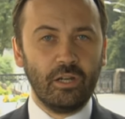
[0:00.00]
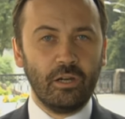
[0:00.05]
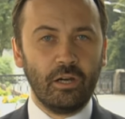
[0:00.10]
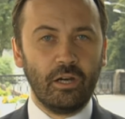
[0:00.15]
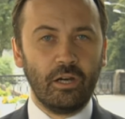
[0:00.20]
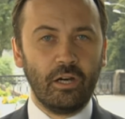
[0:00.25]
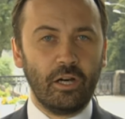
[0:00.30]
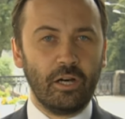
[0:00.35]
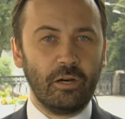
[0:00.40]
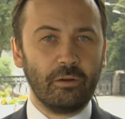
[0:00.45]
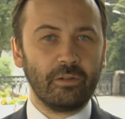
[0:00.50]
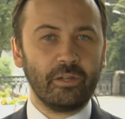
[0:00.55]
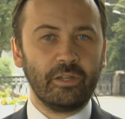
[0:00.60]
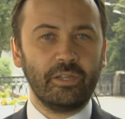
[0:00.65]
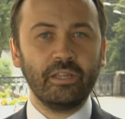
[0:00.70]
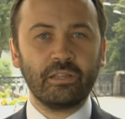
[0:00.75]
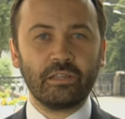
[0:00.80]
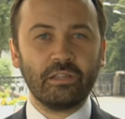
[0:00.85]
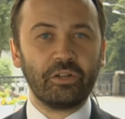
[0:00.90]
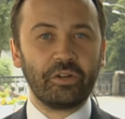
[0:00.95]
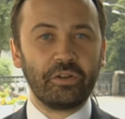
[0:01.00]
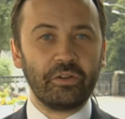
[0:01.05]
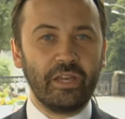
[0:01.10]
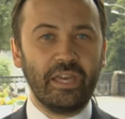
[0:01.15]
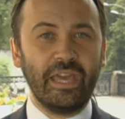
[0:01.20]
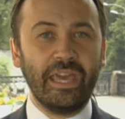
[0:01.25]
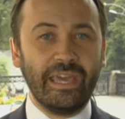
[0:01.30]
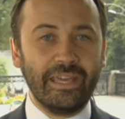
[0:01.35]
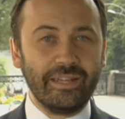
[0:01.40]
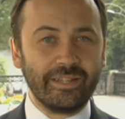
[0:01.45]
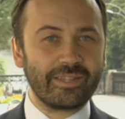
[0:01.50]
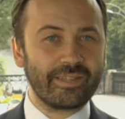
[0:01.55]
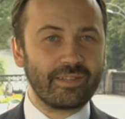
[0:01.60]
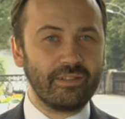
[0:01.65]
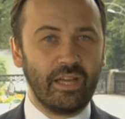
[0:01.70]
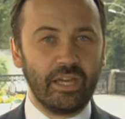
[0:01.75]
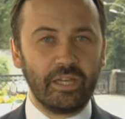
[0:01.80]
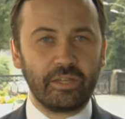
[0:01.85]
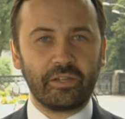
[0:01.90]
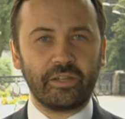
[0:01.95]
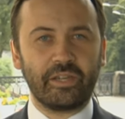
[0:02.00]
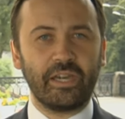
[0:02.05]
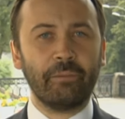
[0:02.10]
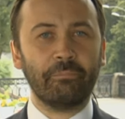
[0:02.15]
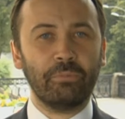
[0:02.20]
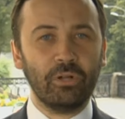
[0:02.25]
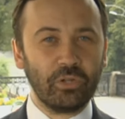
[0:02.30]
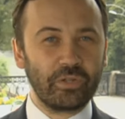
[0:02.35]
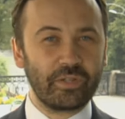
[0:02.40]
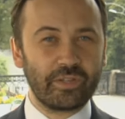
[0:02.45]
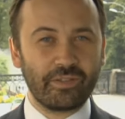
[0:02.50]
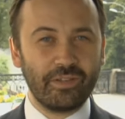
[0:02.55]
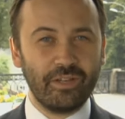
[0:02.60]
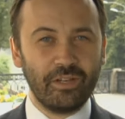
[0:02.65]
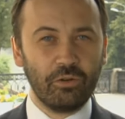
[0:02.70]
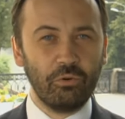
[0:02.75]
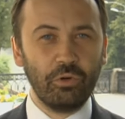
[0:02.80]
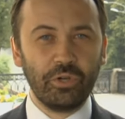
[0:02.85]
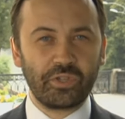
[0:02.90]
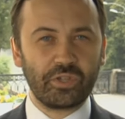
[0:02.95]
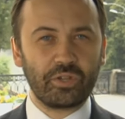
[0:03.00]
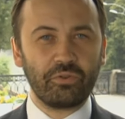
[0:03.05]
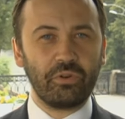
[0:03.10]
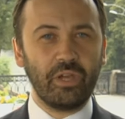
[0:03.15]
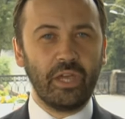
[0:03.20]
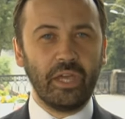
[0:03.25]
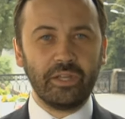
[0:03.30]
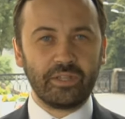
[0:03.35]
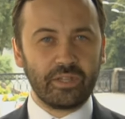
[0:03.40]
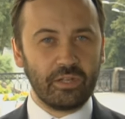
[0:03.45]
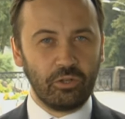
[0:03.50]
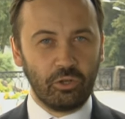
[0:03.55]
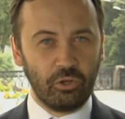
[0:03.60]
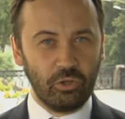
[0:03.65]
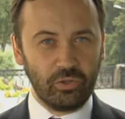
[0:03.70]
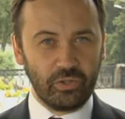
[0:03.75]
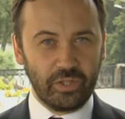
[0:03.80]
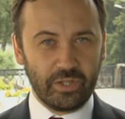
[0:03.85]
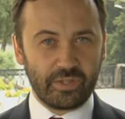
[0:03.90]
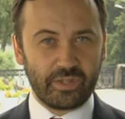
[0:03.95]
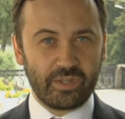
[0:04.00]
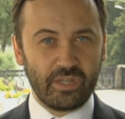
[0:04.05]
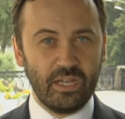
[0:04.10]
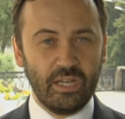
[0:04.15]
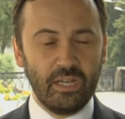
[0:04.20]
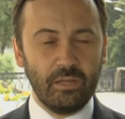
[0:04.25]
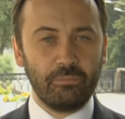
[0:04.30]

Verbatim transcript: uh, Hitler aides, like Goebbels, who is creating all this.